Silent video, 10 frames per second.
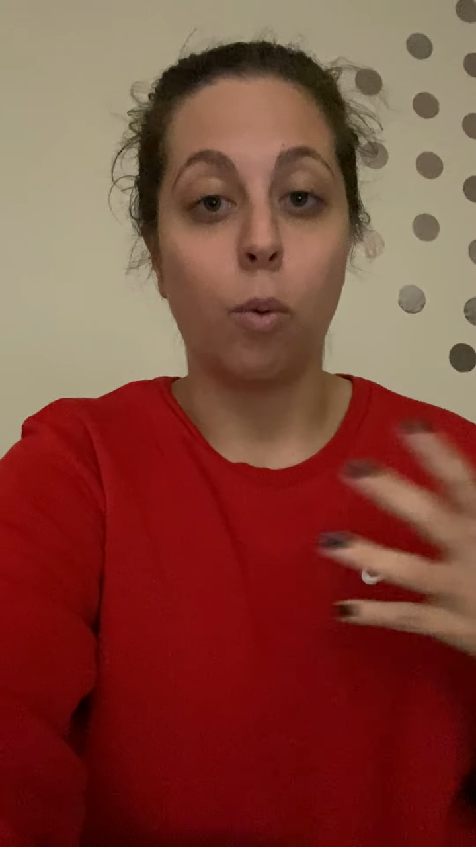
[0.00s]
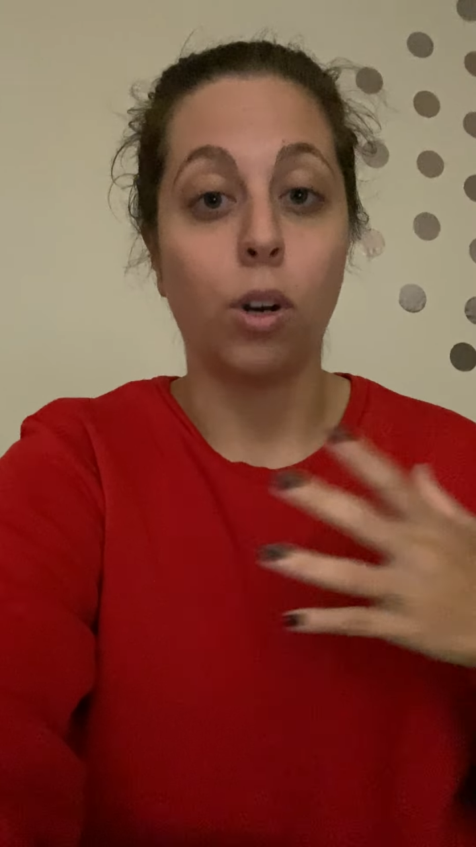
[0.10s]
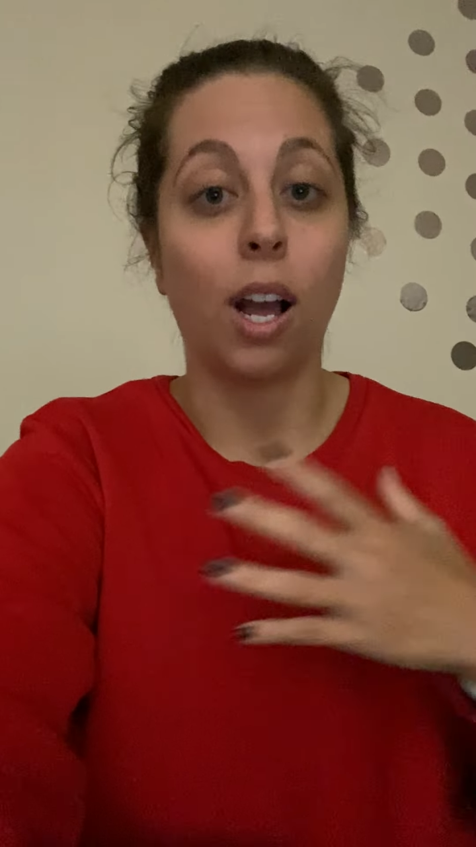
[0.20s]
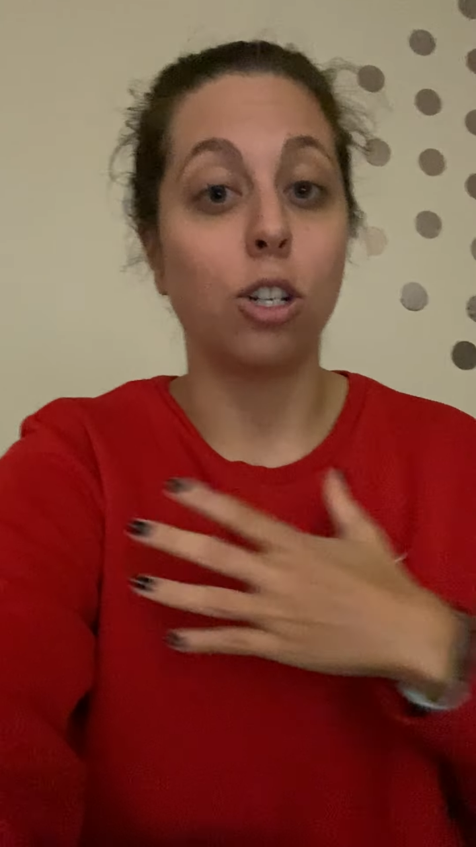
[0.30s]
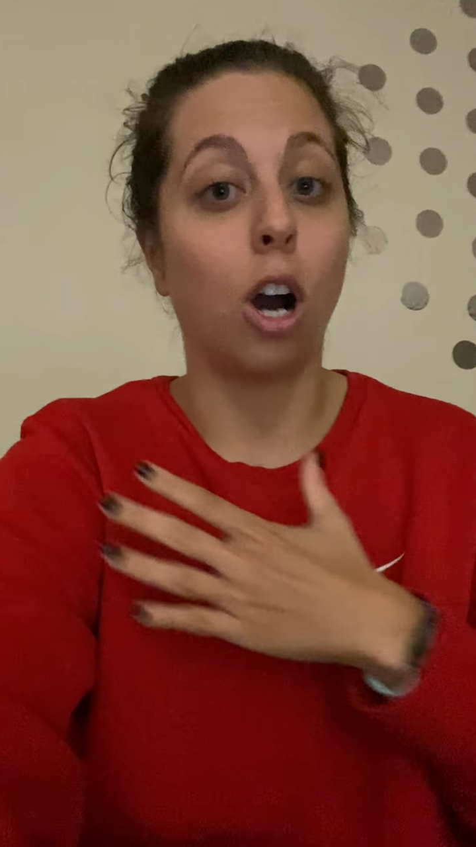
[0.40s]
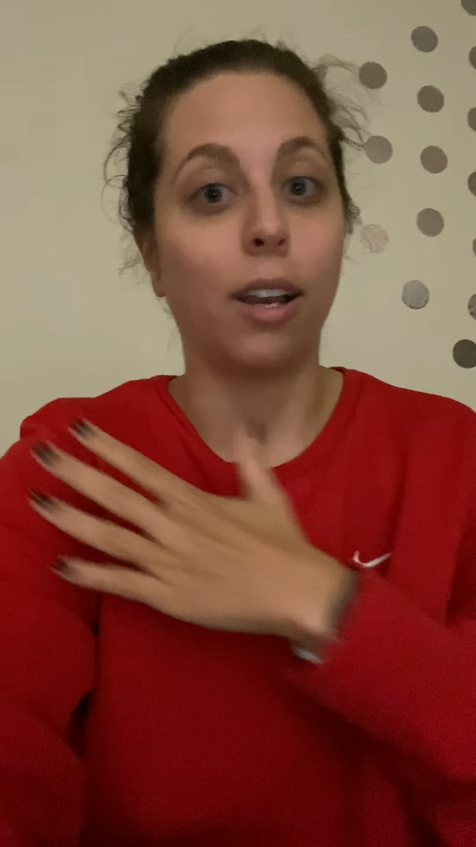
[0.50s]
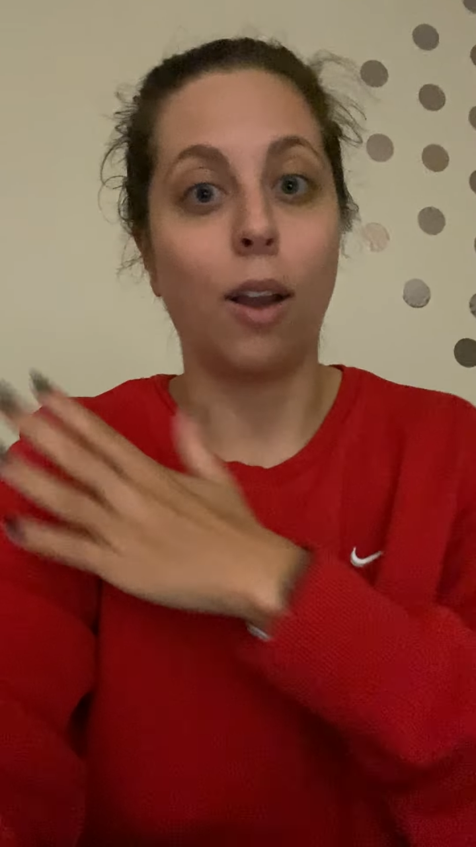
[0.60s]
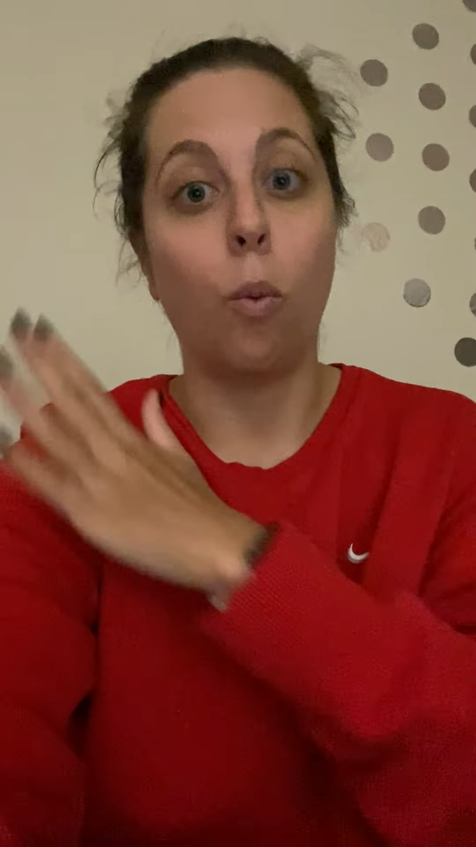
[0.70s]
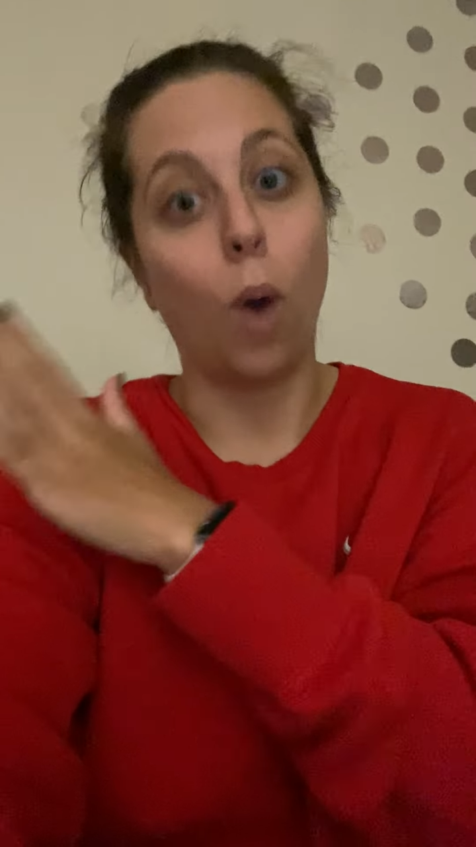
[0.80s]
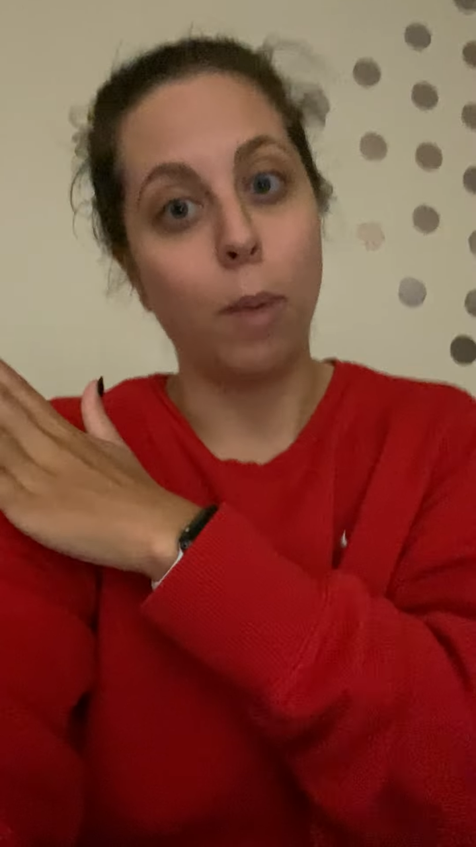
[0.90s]
We're not
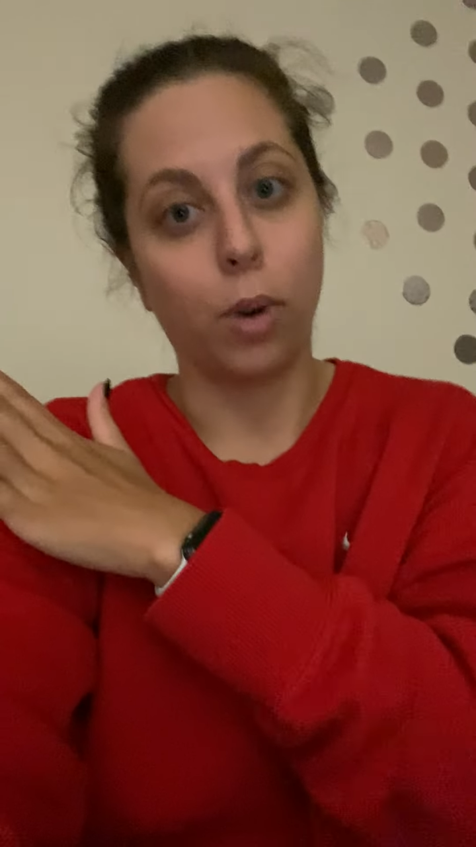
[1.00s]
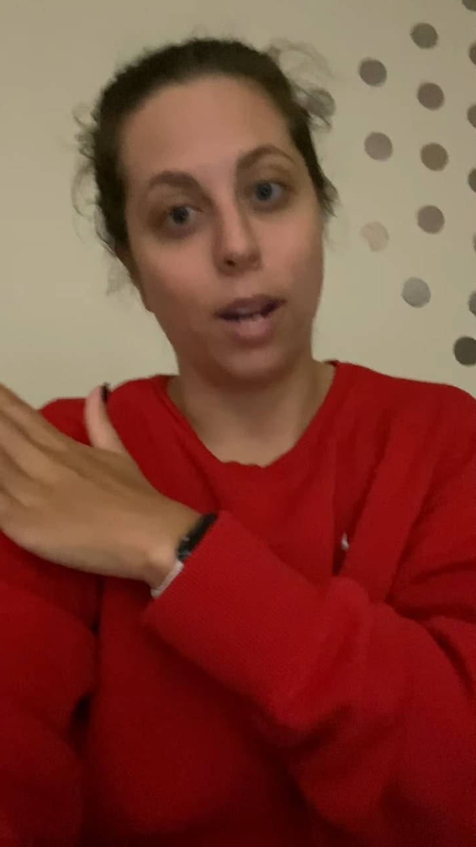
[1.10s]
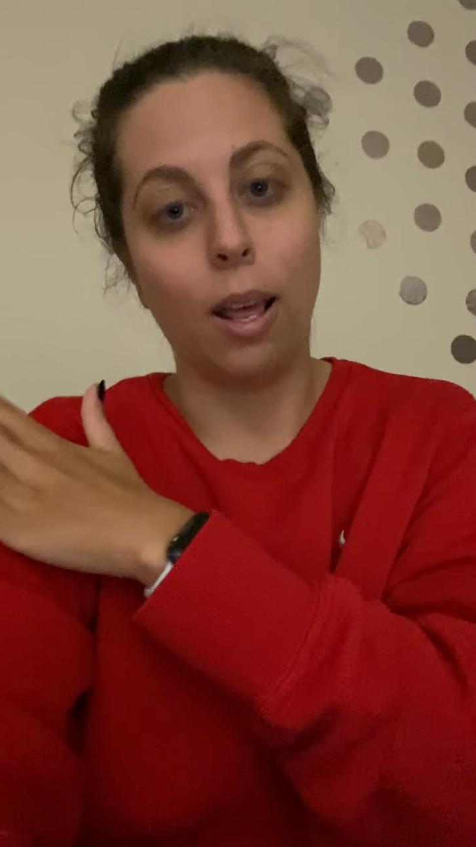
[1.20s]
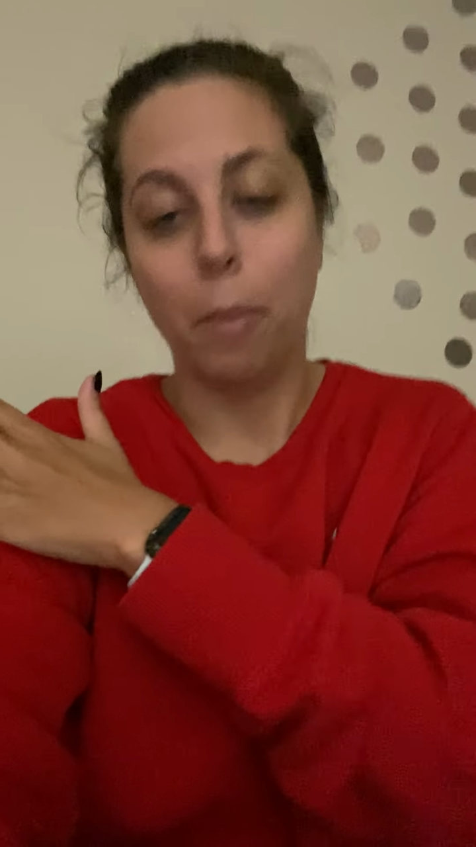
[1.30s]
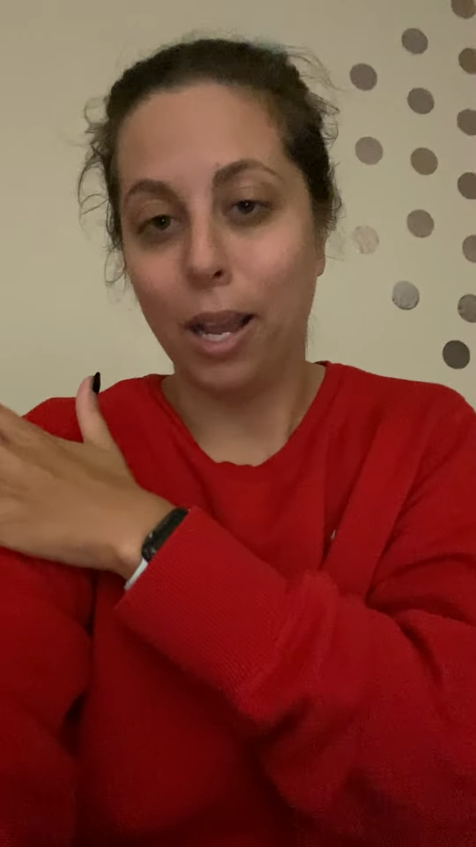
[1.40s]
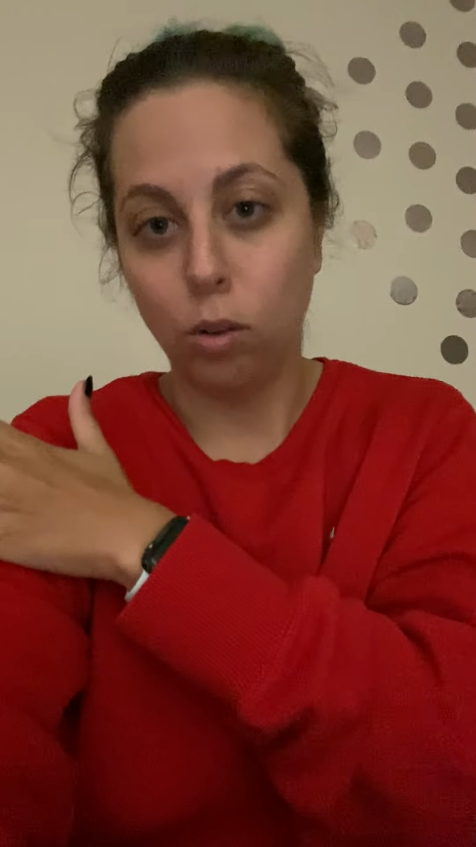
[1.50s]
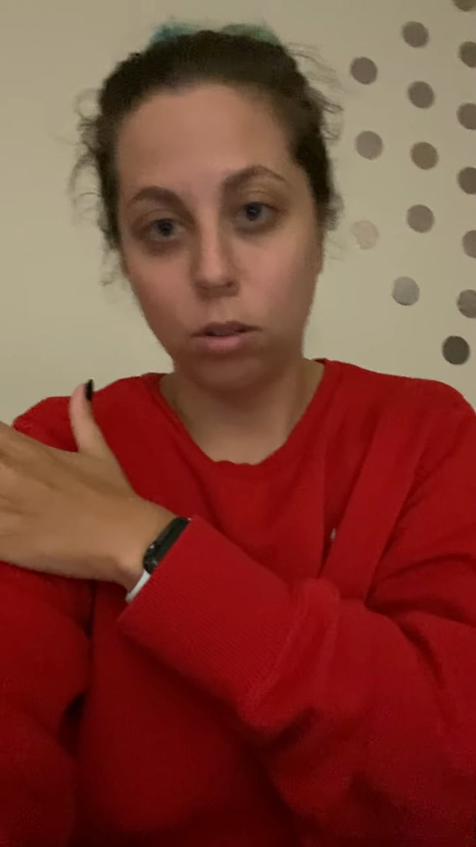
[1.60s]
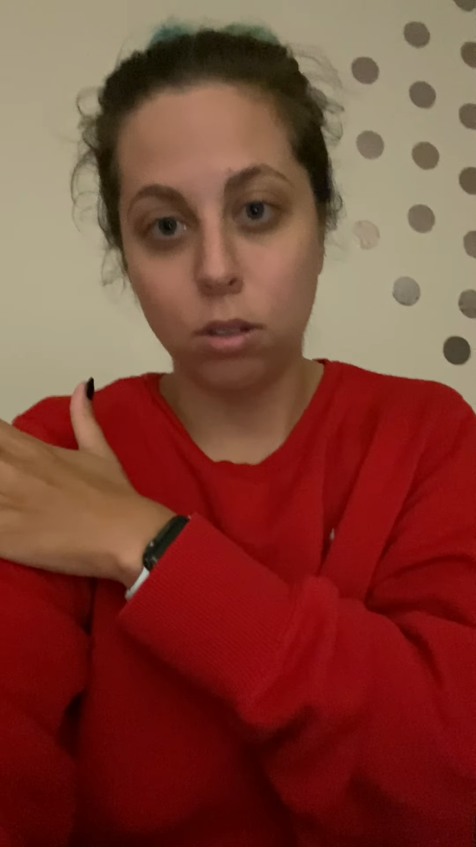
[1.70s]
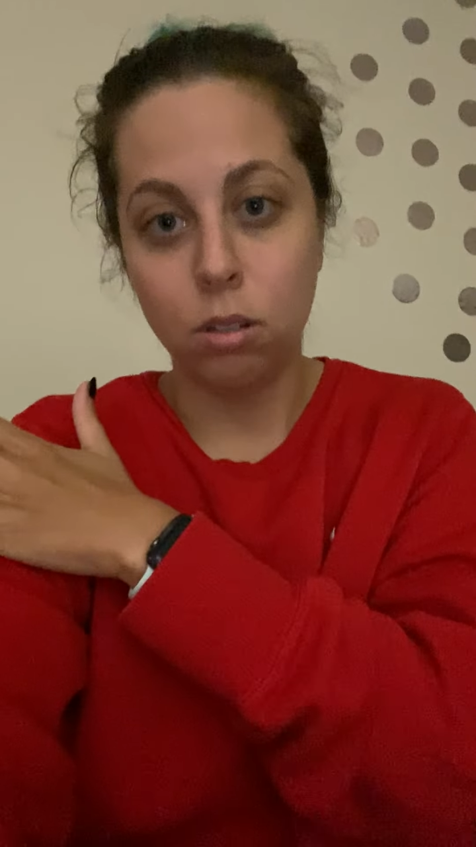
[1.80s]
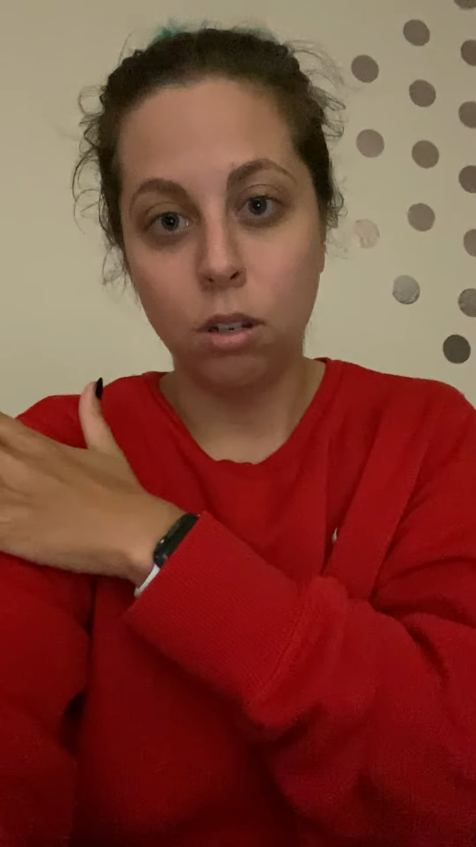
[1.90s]
talking white bread and
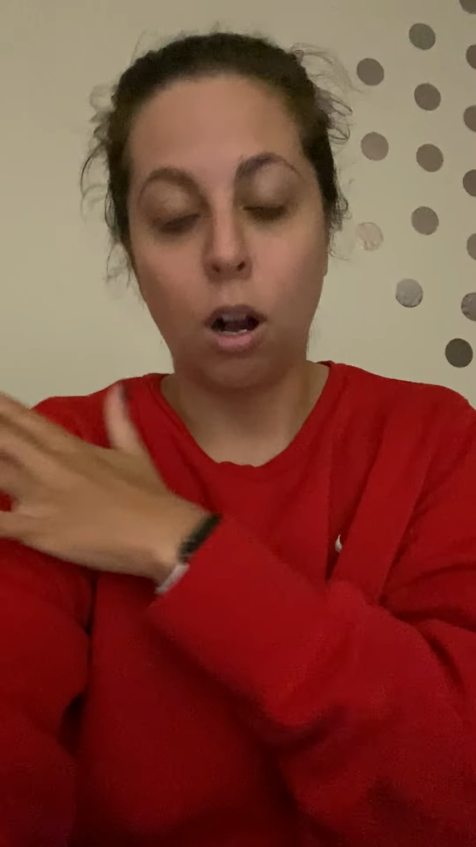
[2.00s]
bagels,